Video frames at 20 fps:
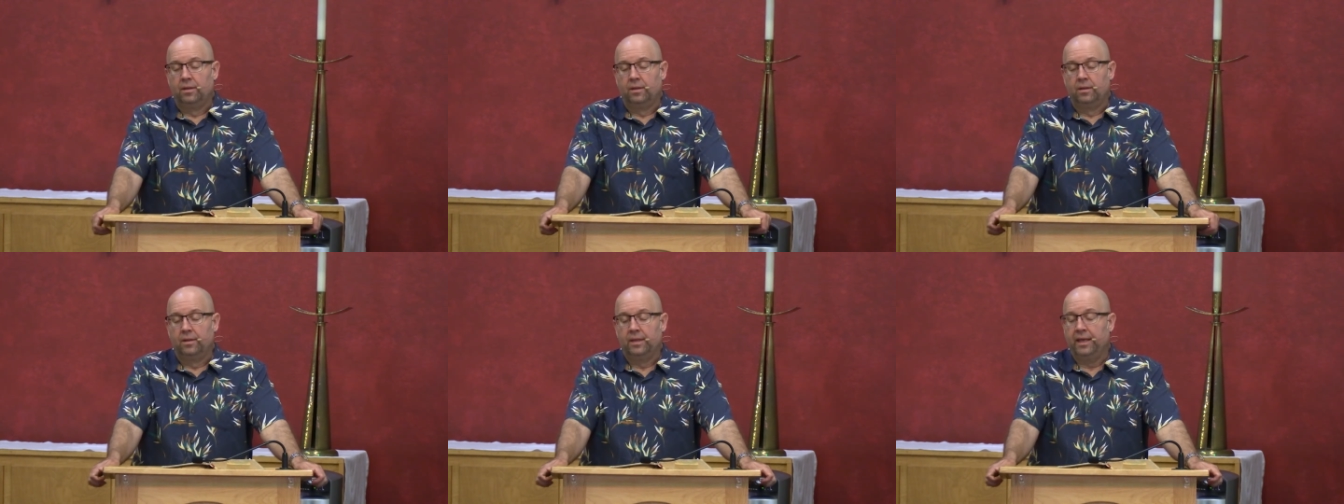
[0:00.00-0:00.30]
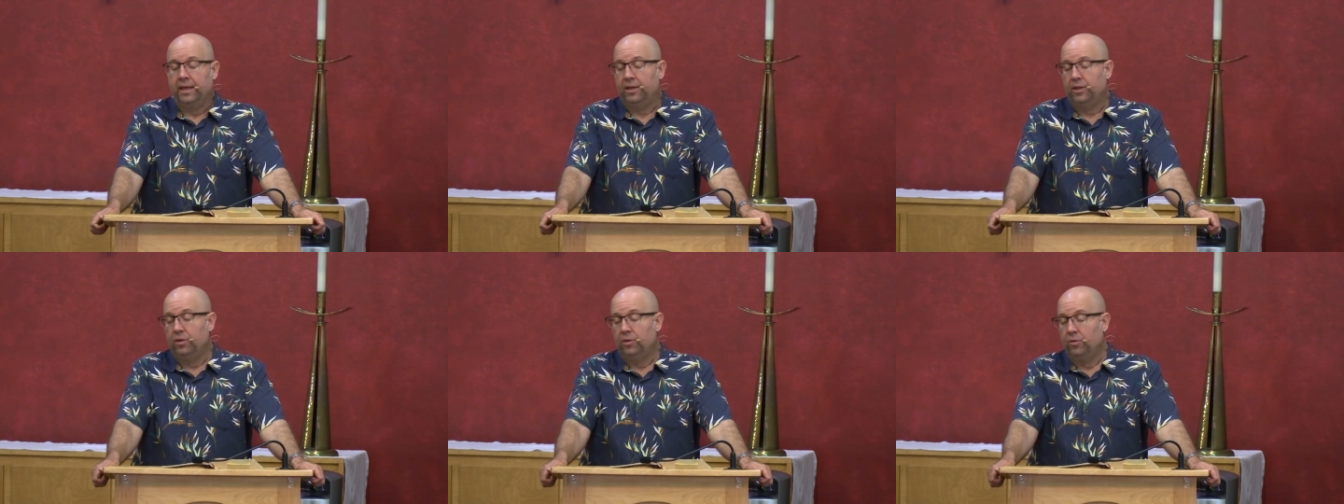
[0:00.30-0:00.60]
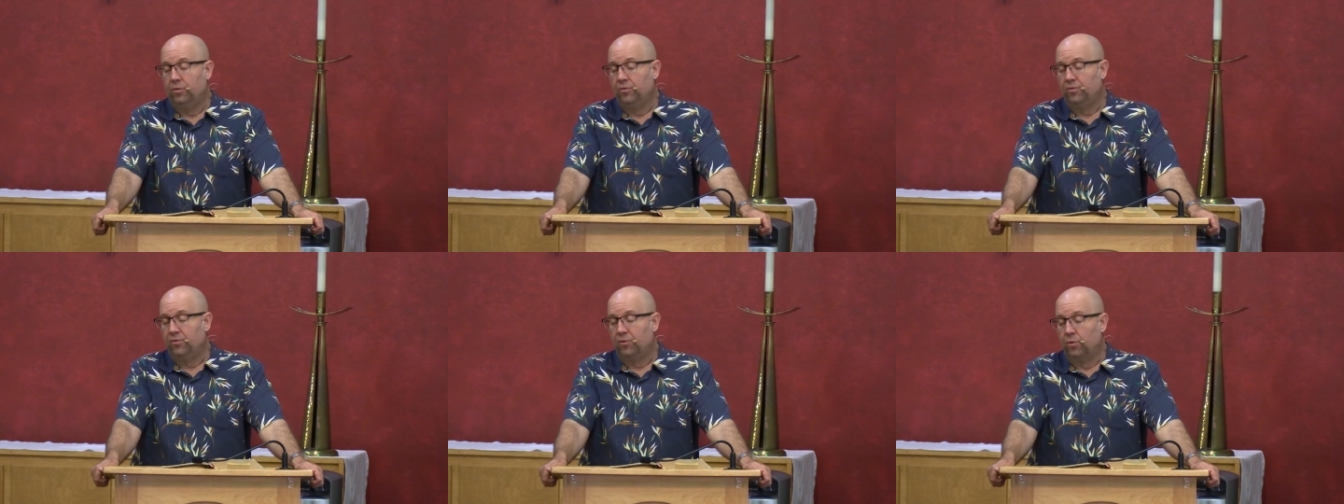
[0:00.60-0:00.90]
Thank
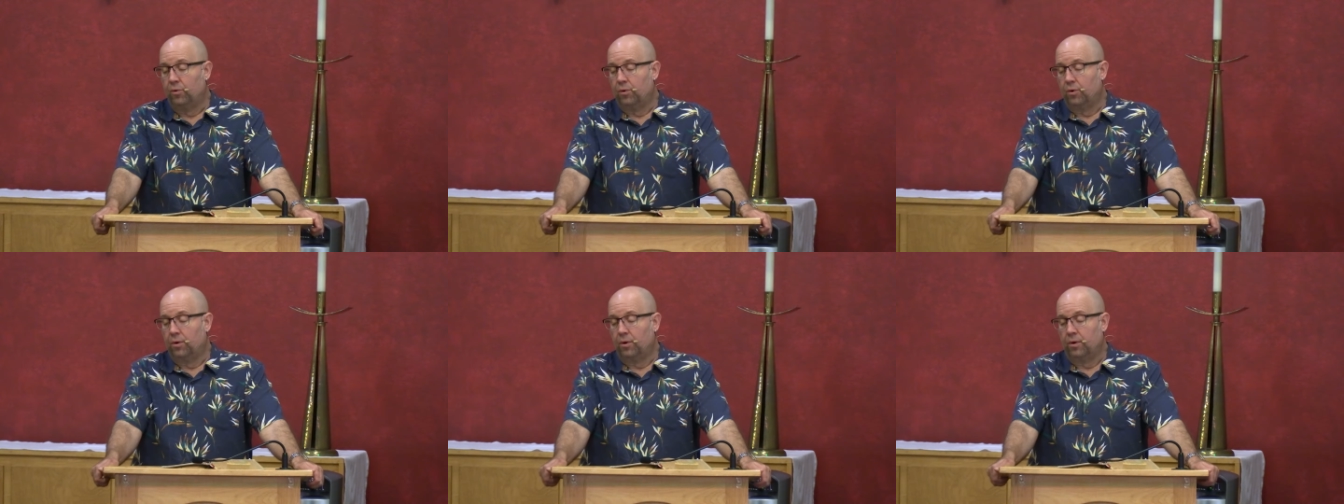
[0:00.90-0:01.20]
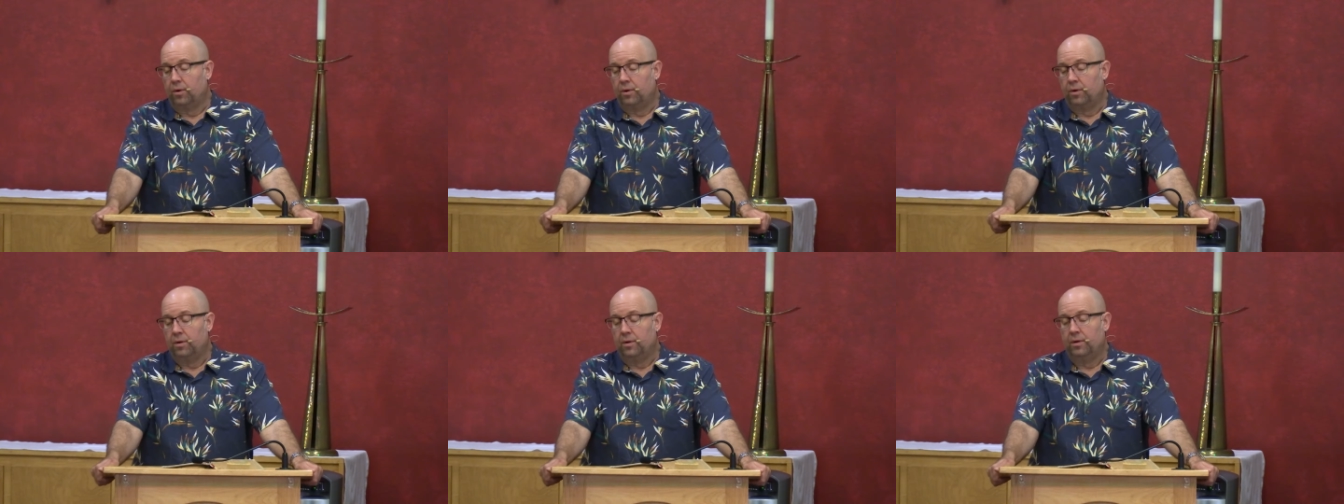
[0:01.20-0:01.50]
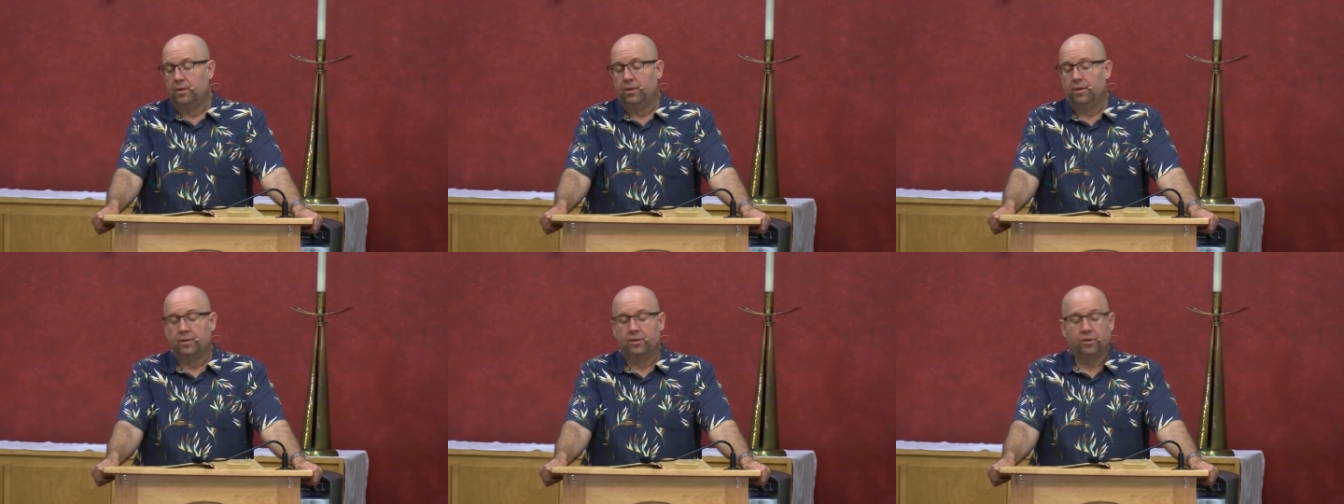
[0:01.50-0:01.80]
you
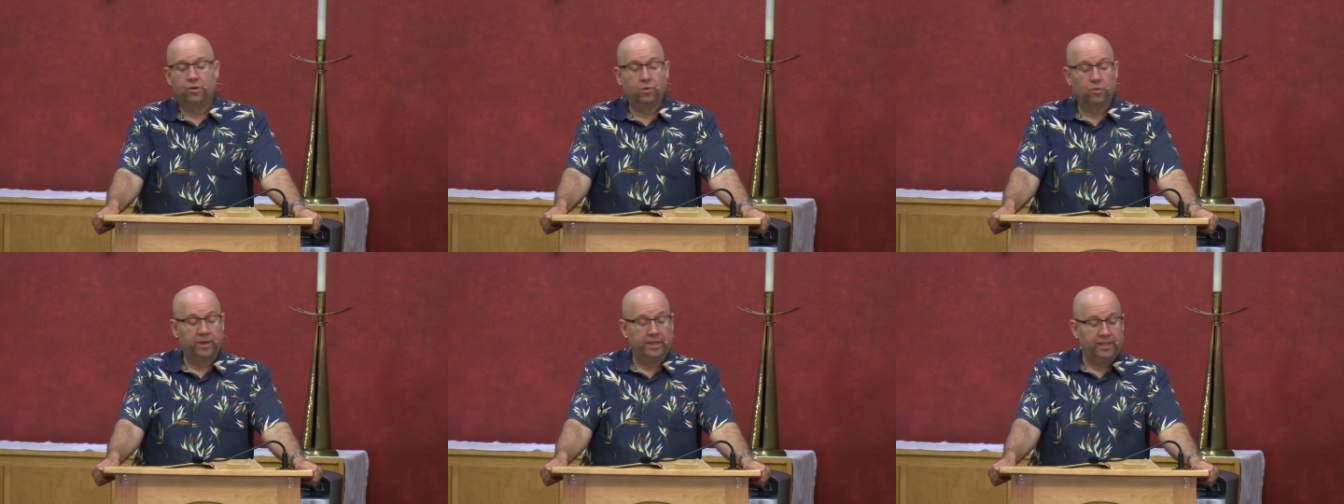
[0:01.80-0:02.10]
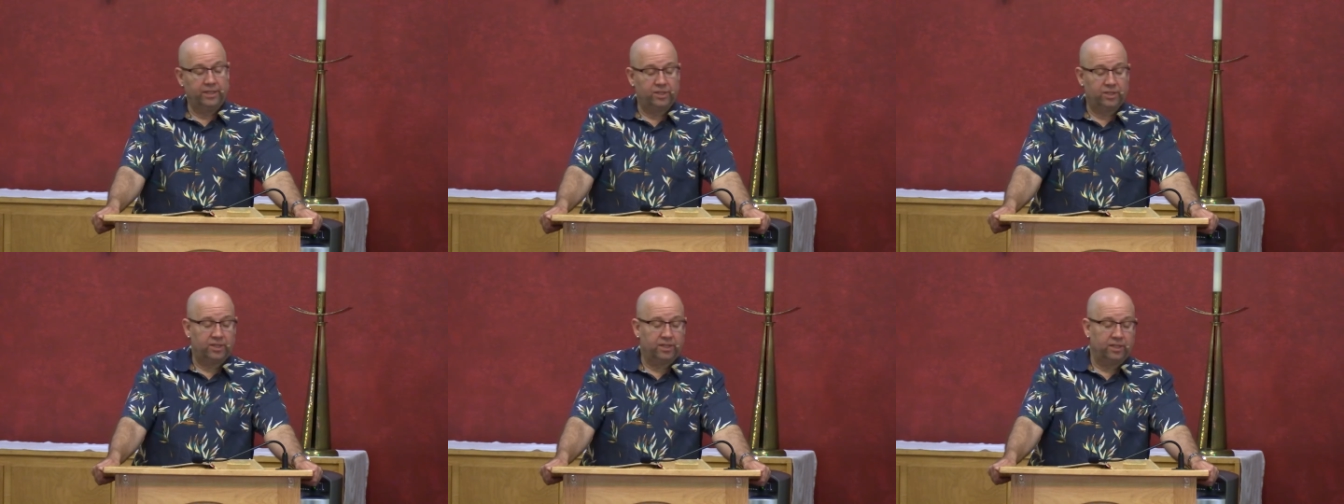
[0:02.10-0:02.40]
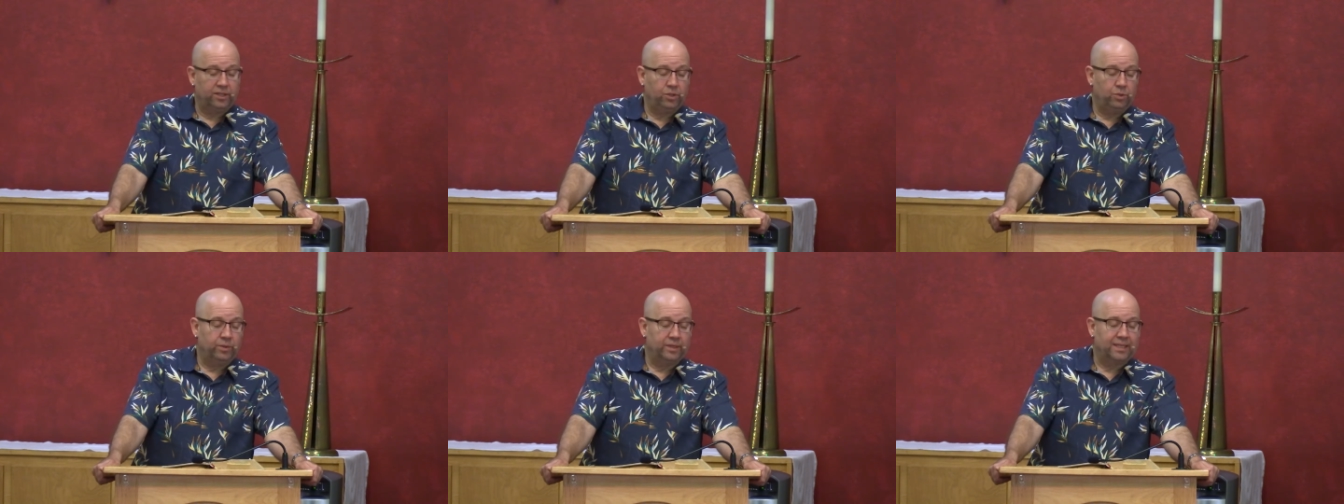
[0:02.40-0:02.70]
for the grace
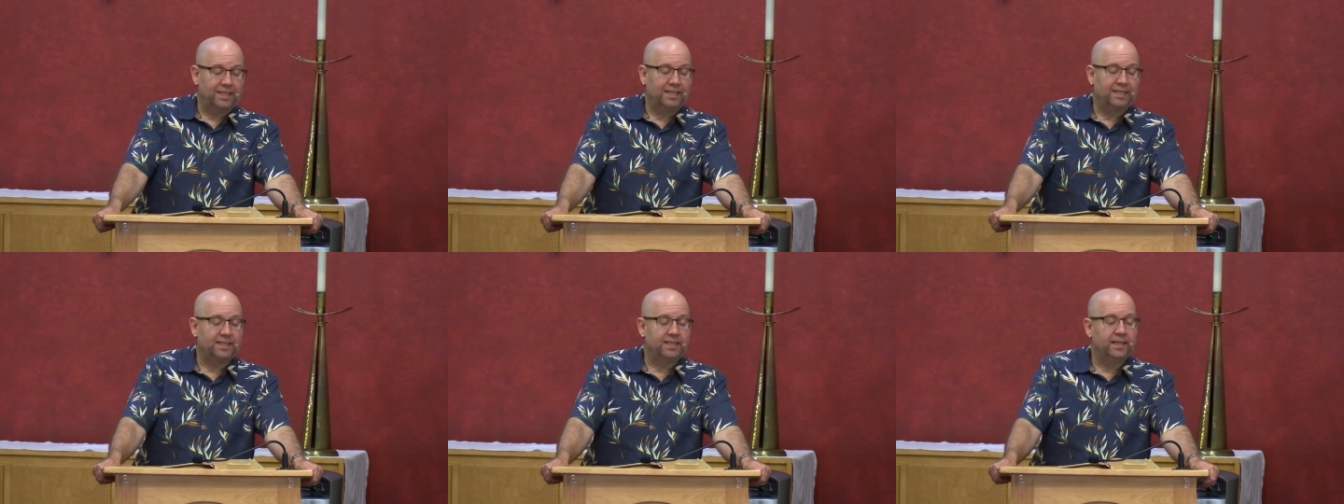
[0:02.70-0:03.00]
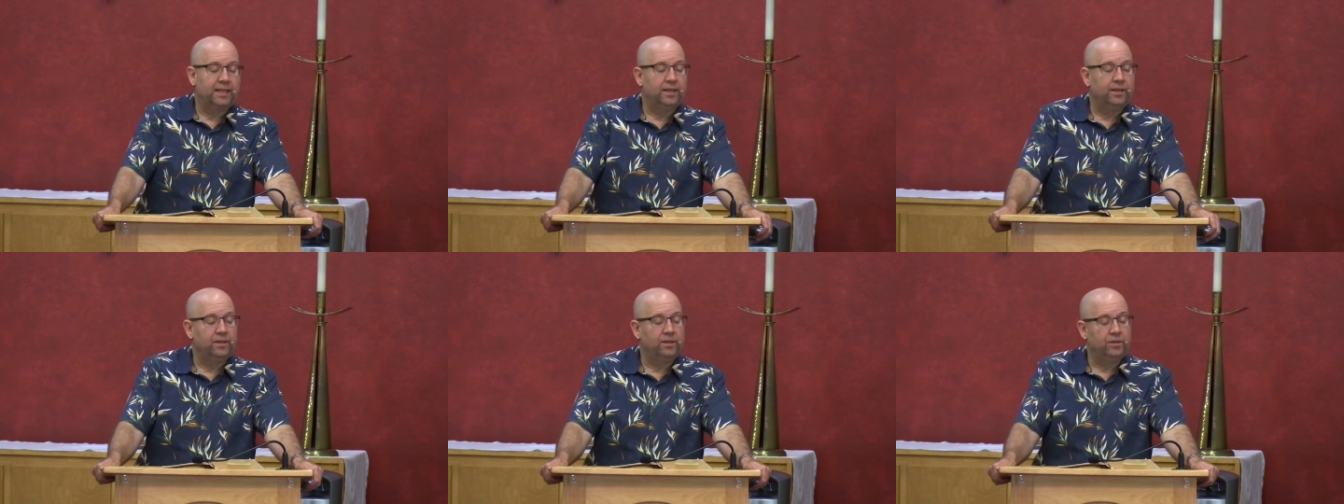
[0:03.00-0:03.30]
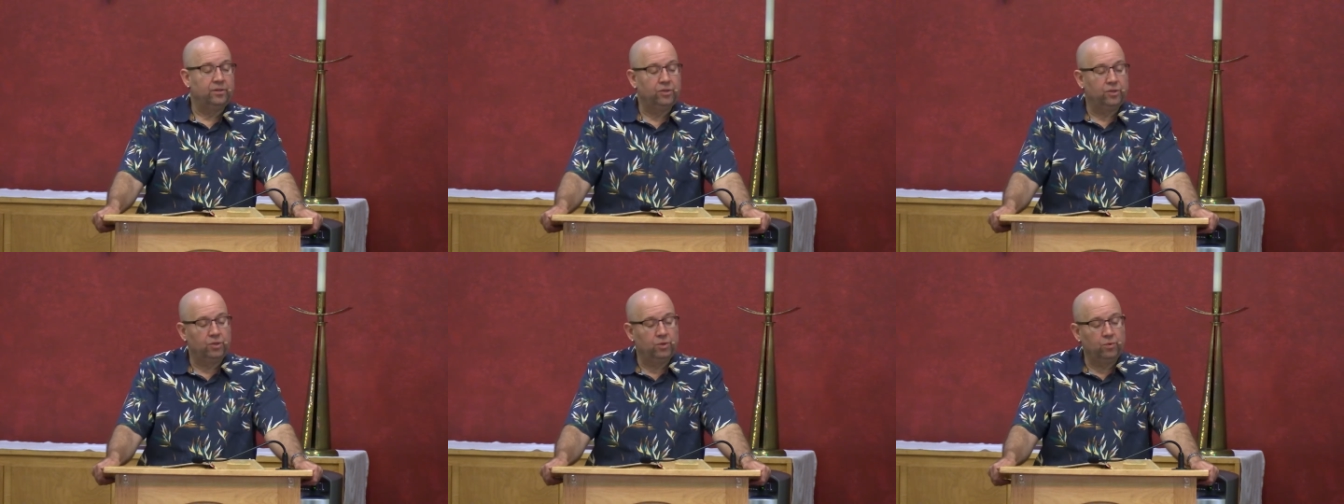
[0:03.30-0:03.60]
that you
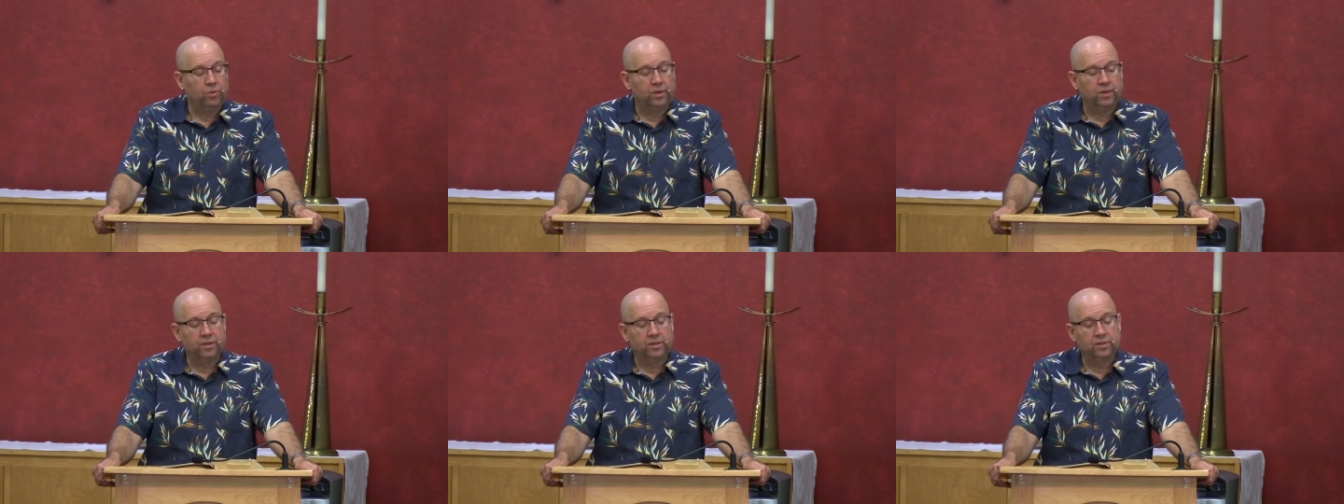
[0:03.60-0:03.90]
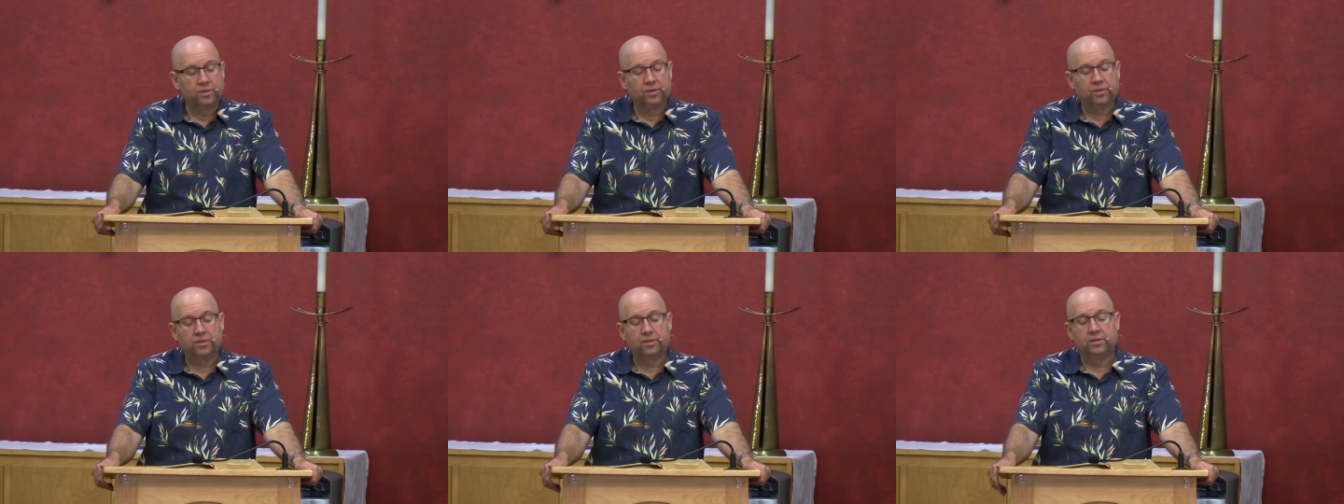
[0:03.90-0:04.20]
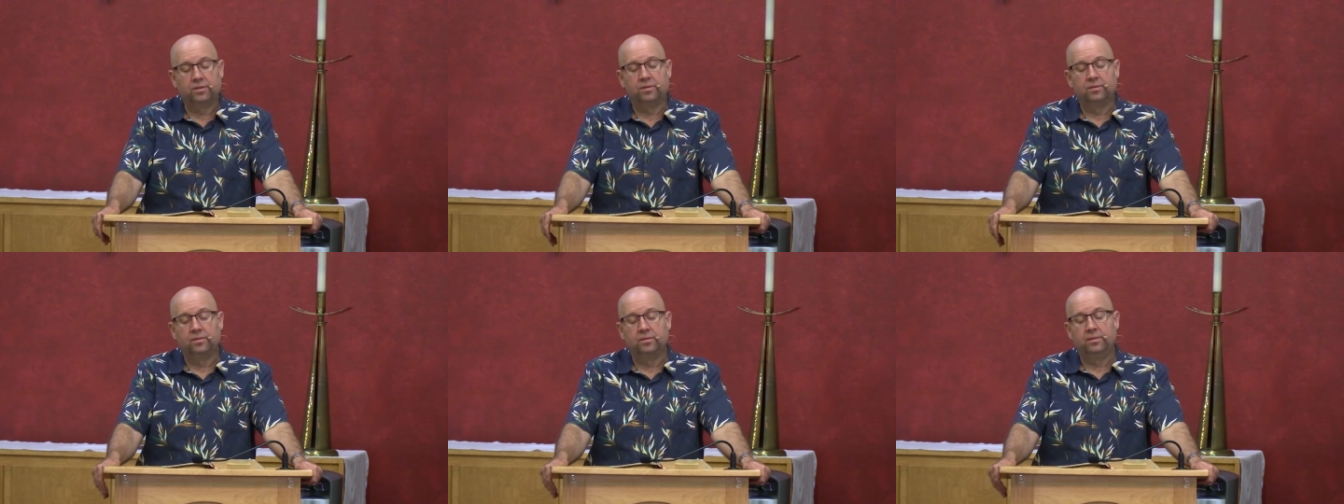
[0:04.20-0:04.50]
extend to
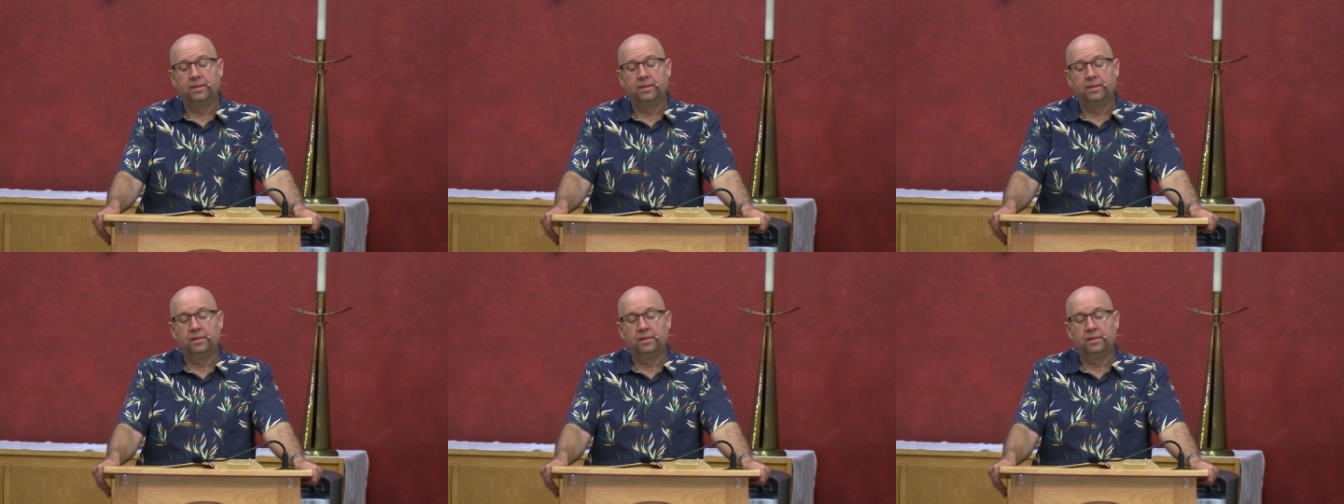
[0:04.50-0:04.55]
us